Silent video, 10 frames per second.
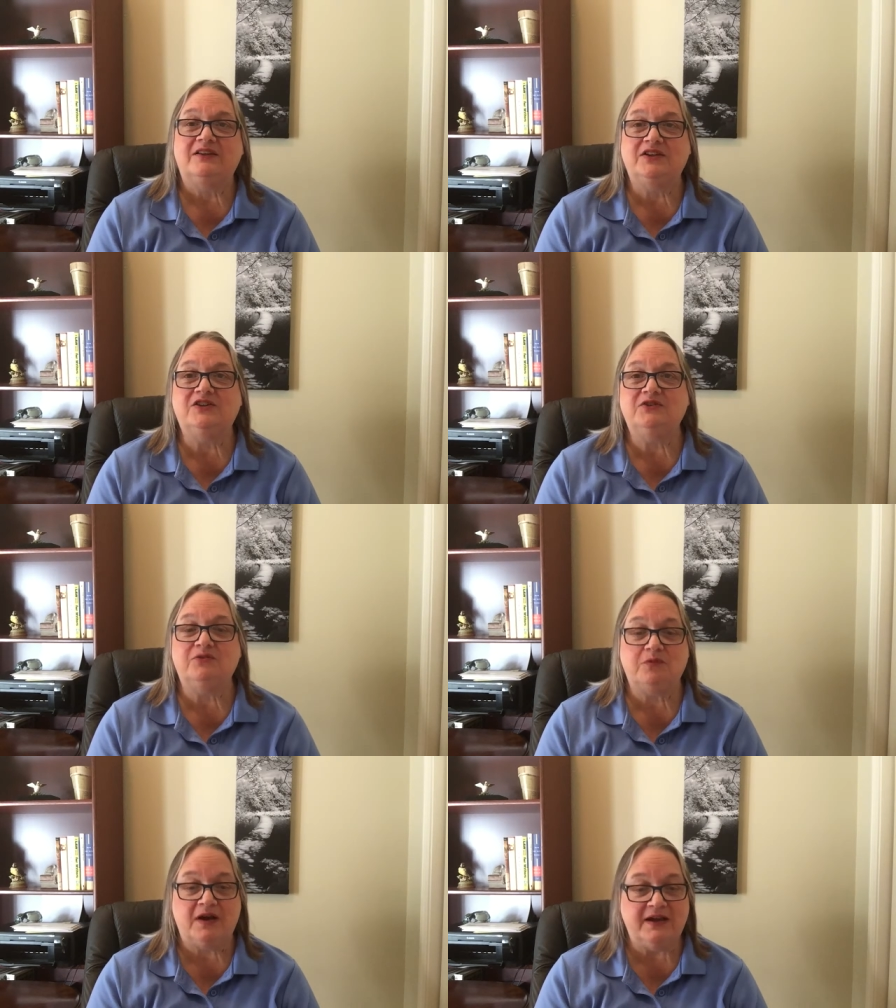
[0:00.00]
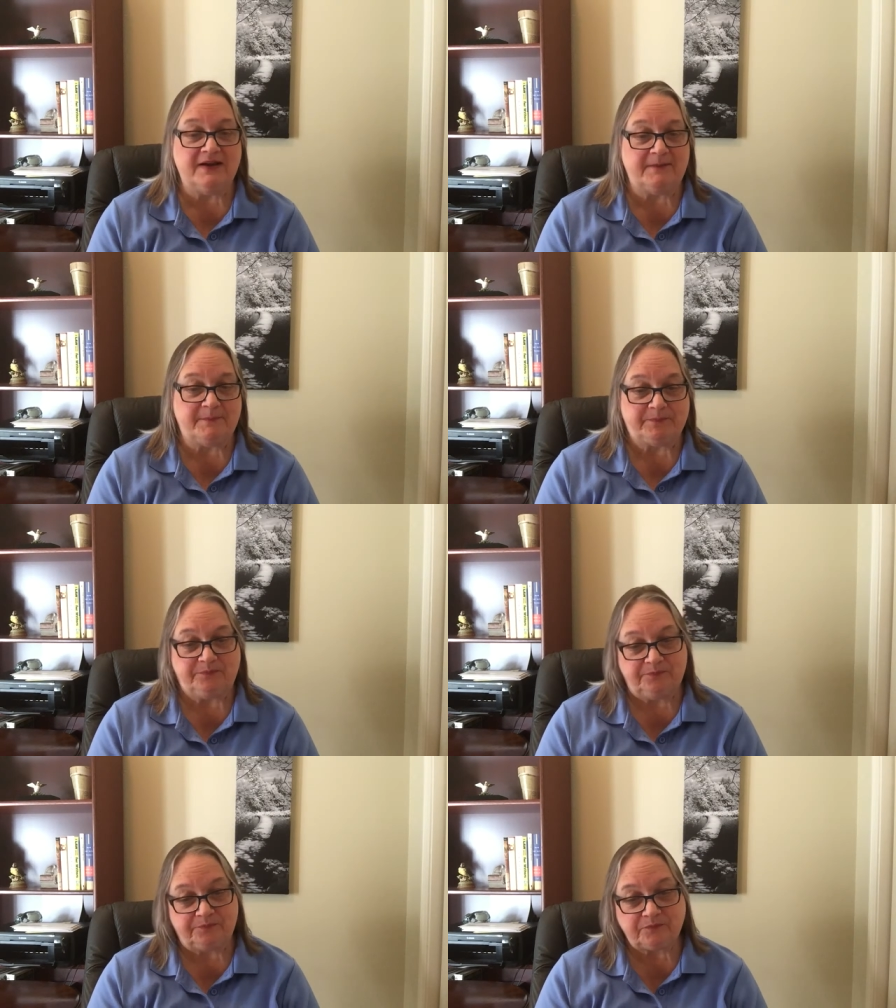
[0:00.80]
to do the writing.
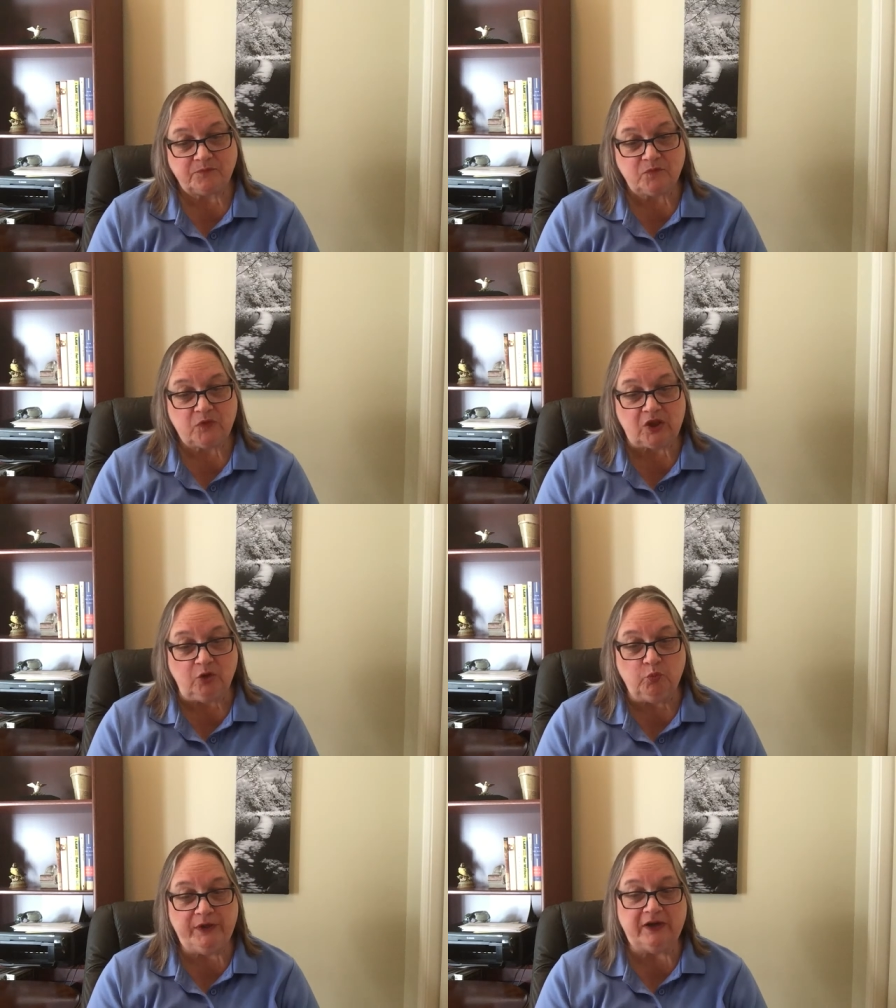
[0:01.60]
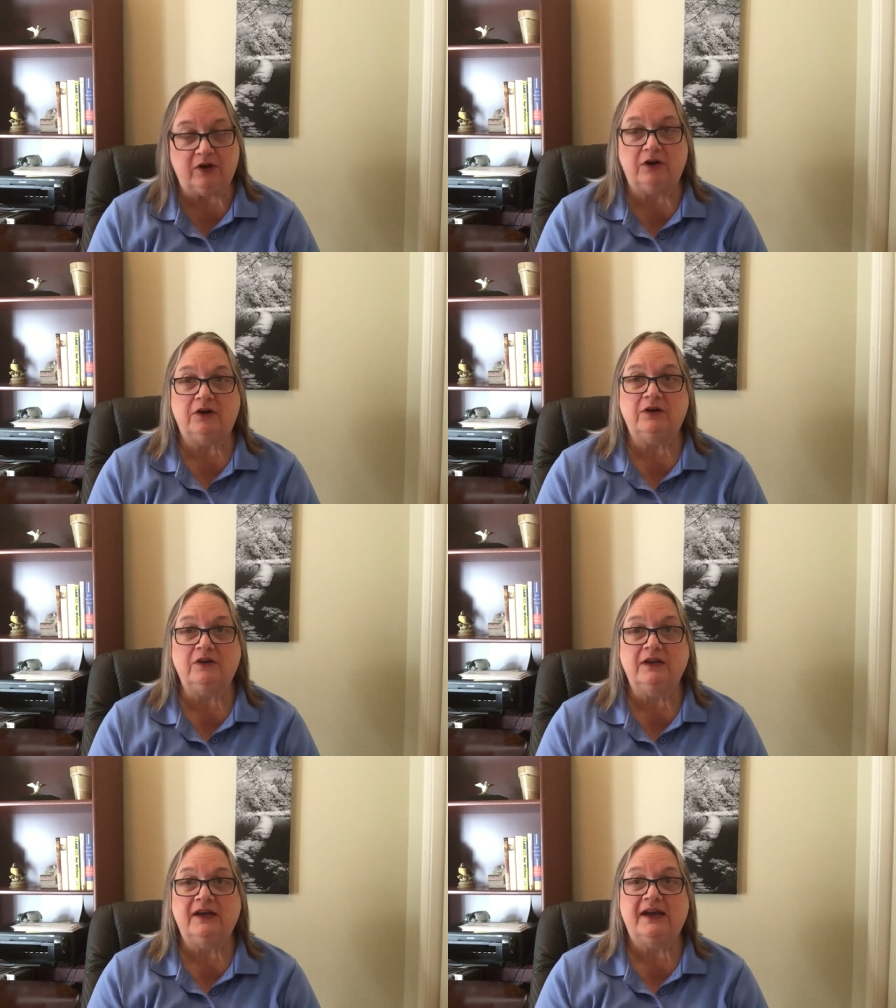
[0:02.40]
We
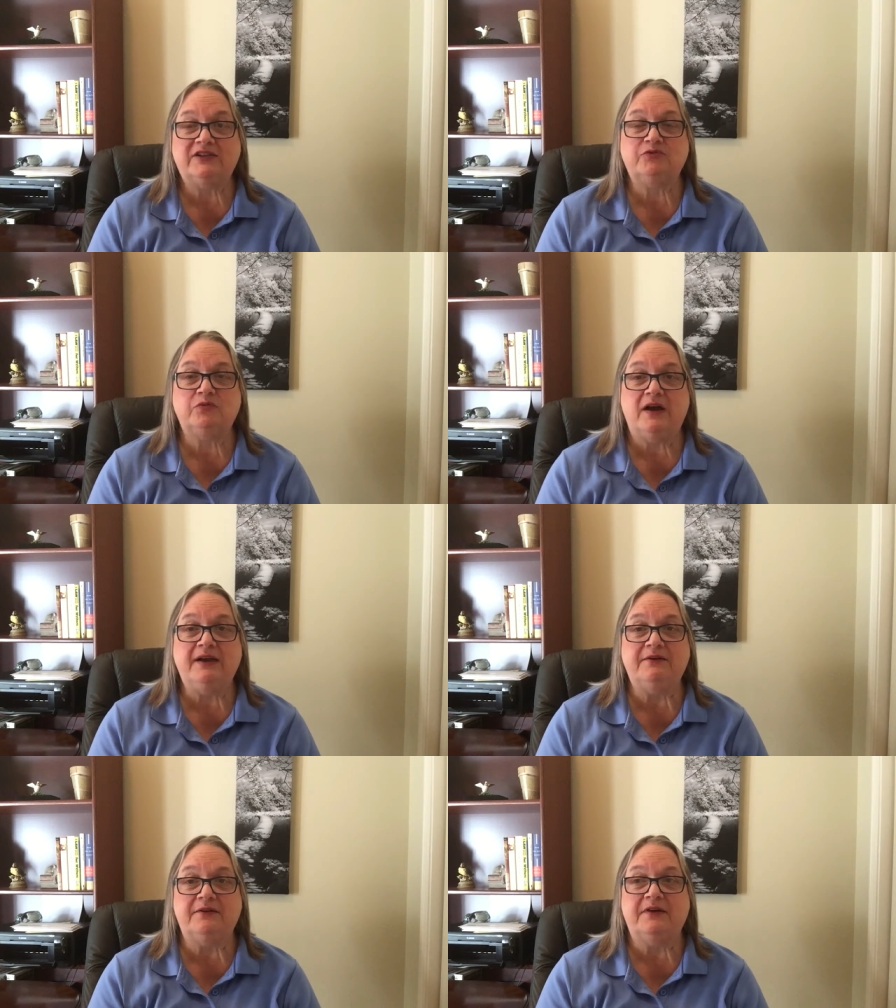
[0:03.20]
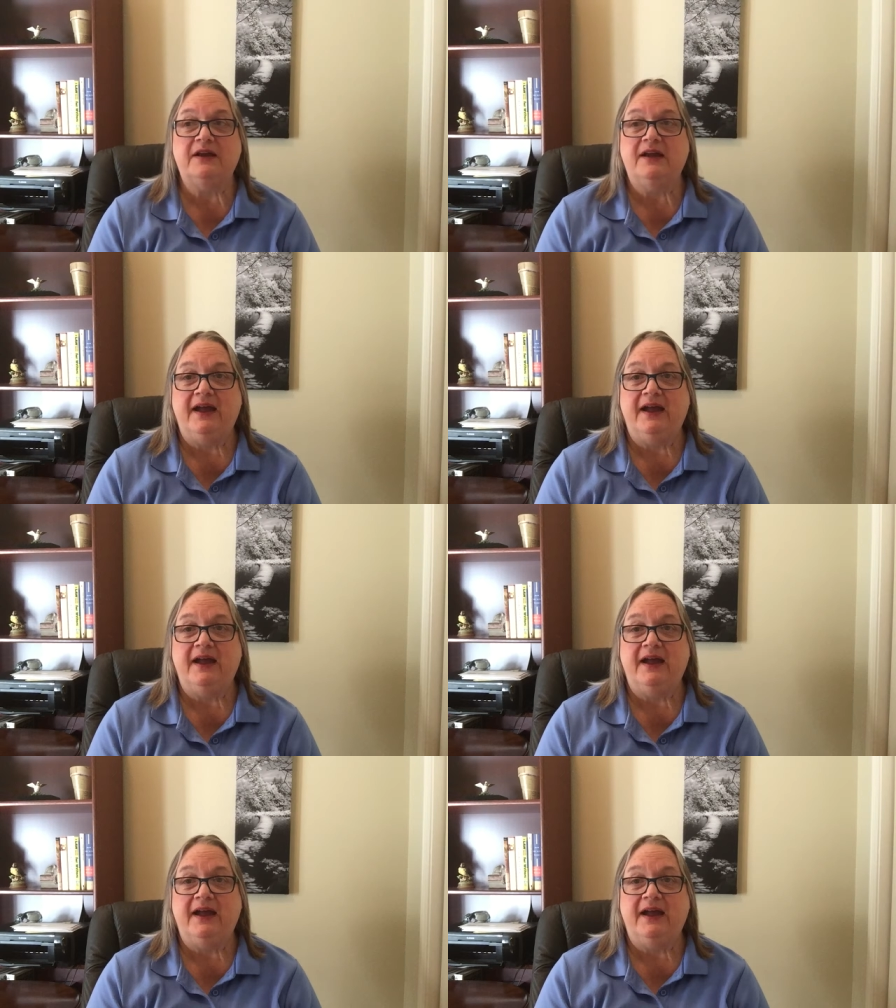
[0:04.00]
all as a writer,